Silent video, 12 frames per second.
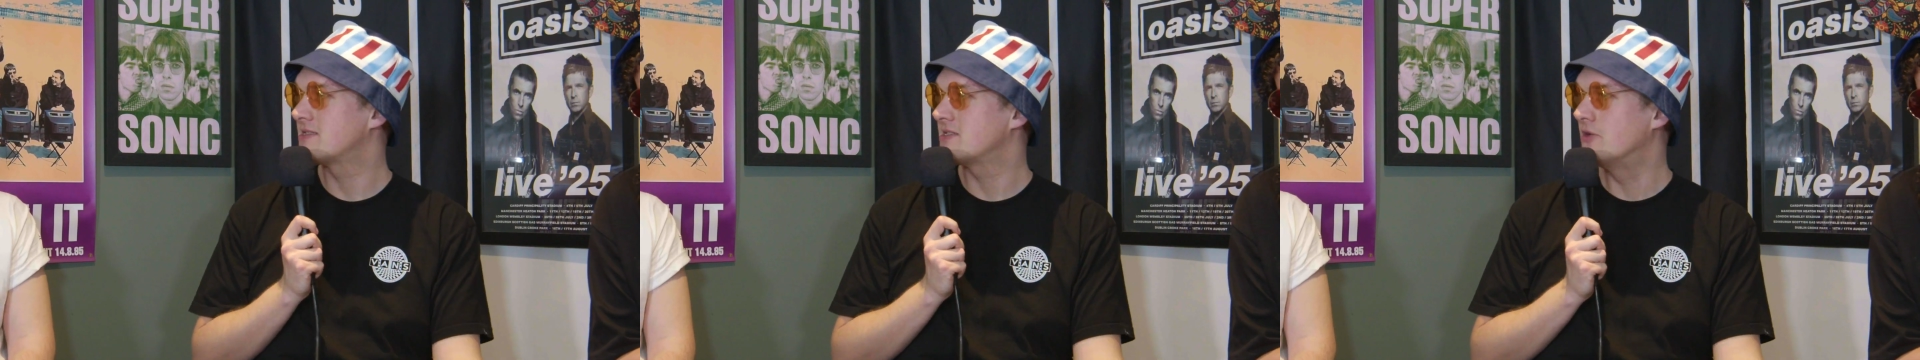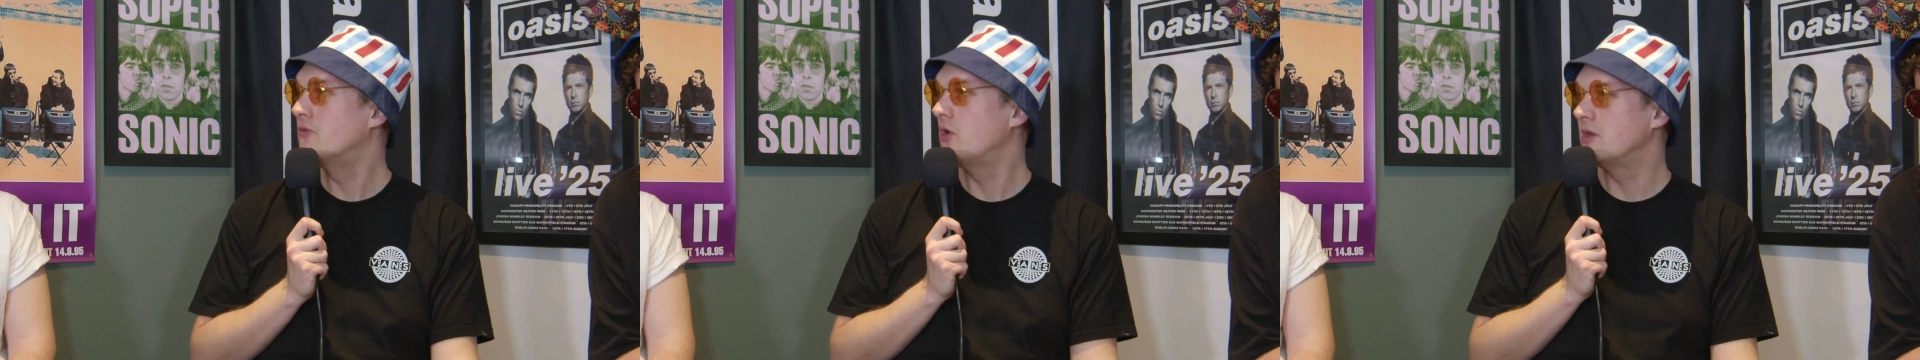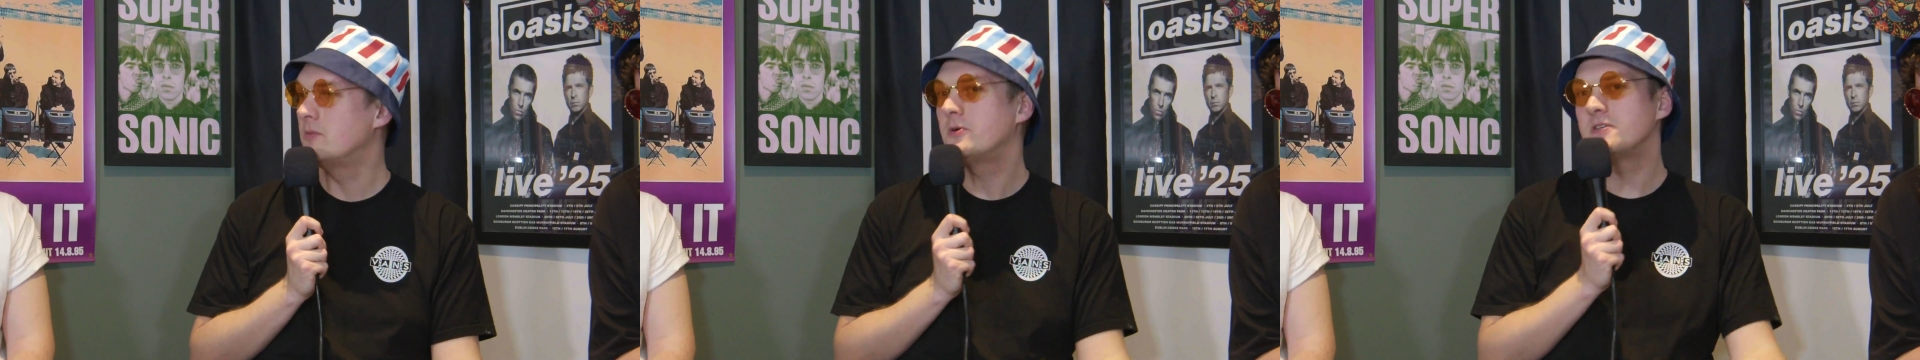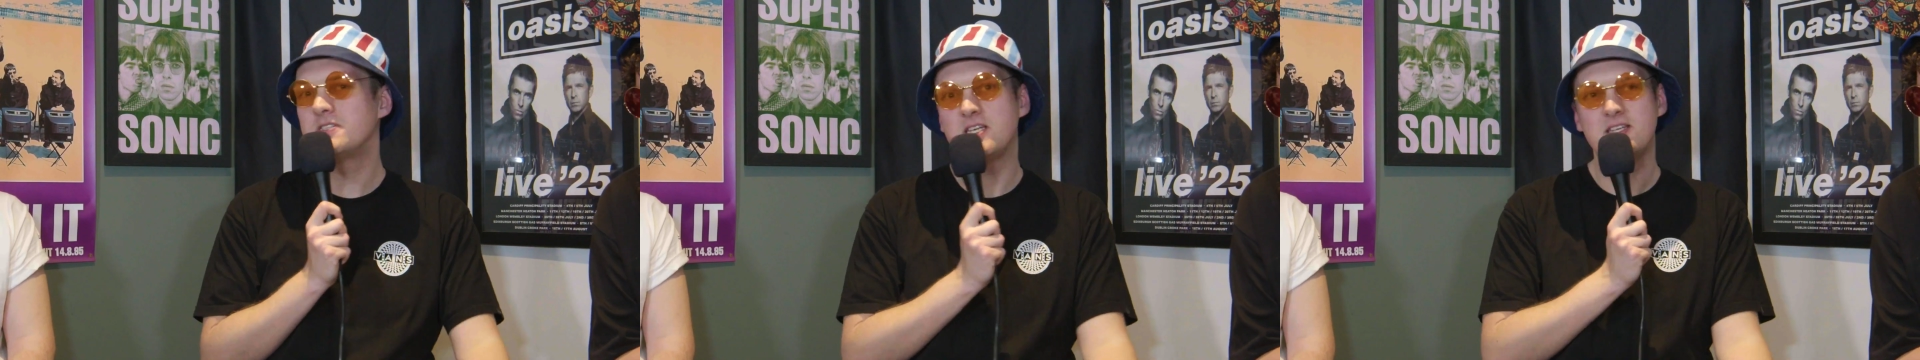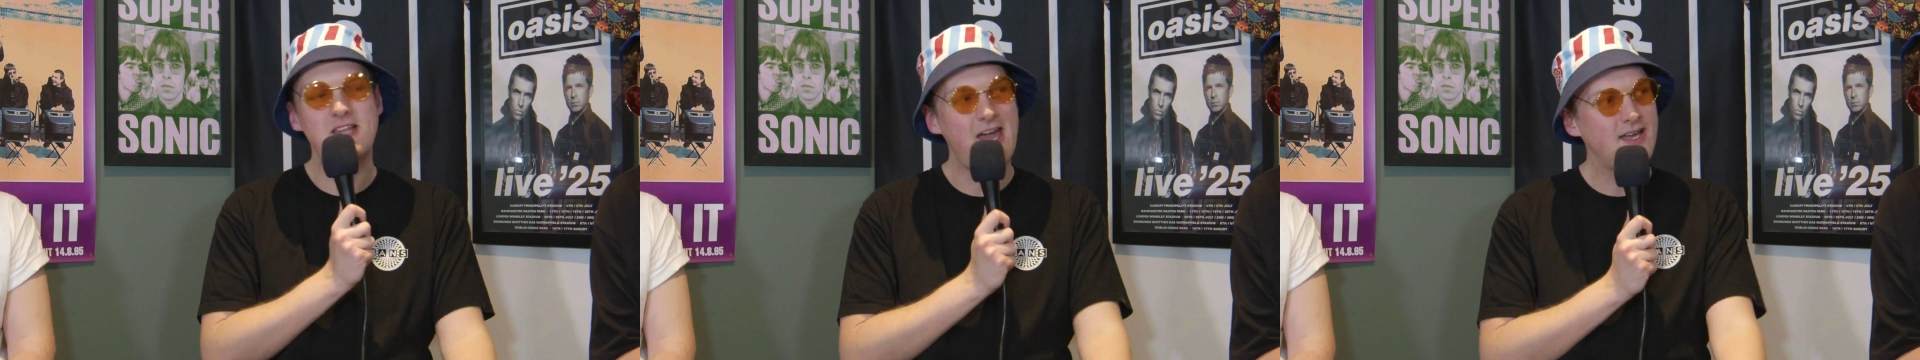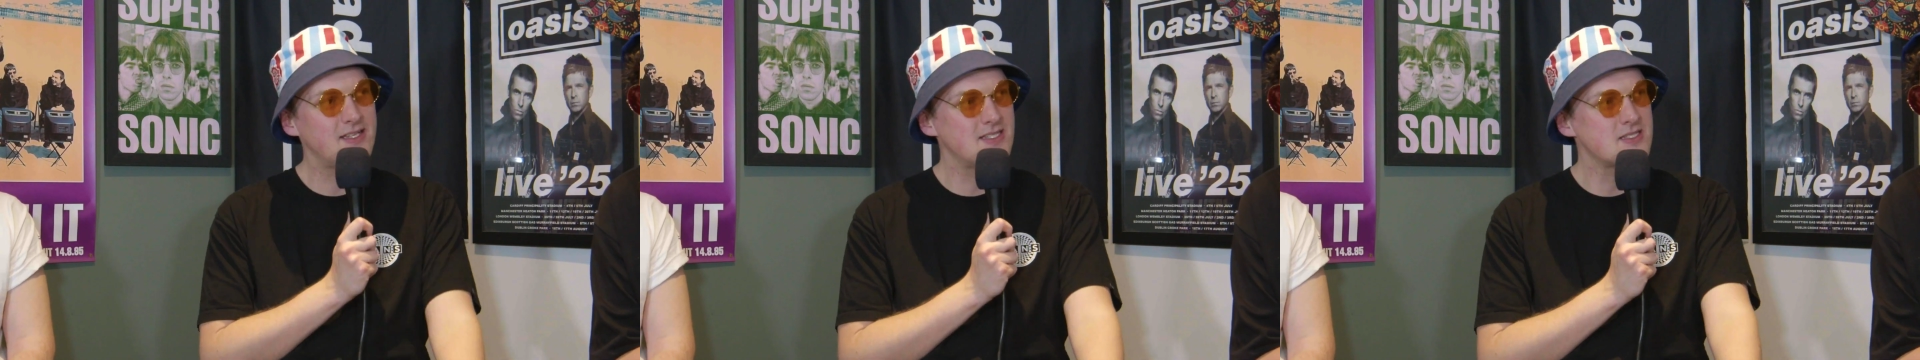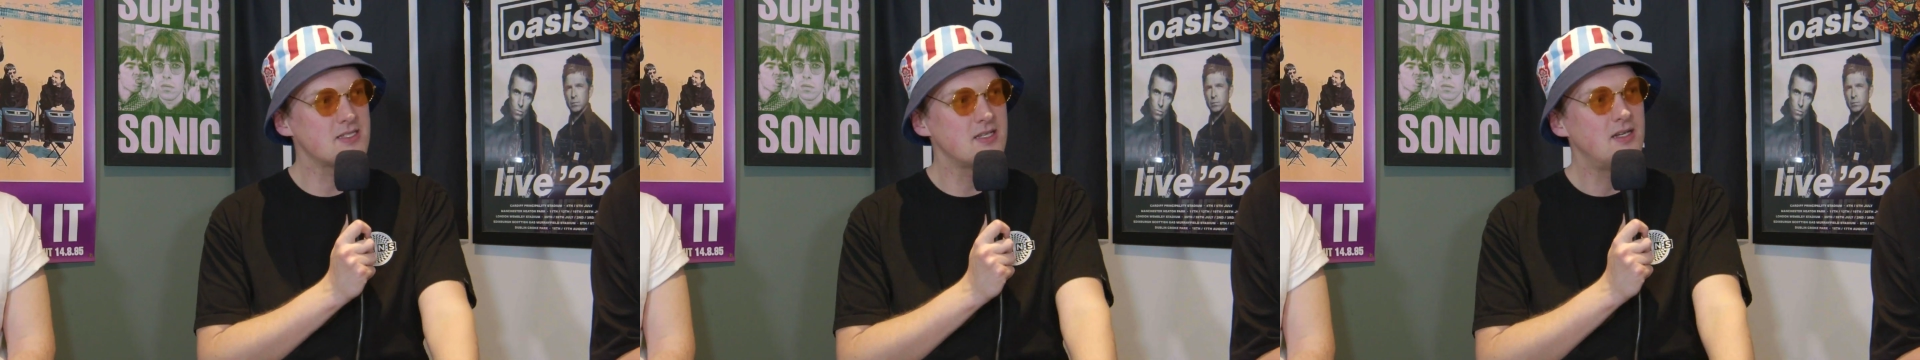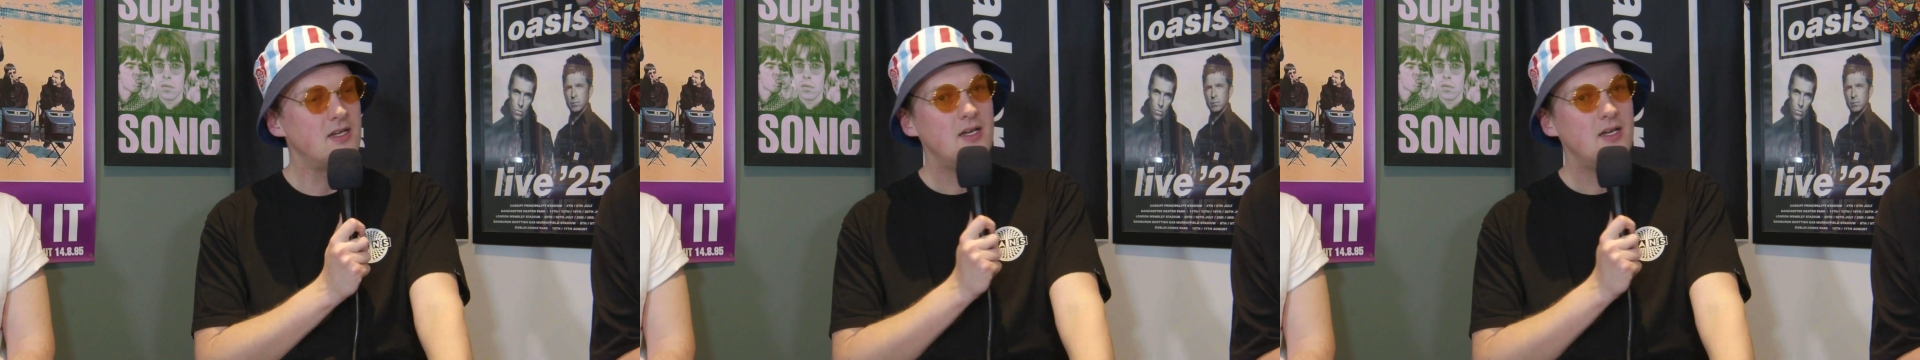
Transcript: Sort of what the boys did next,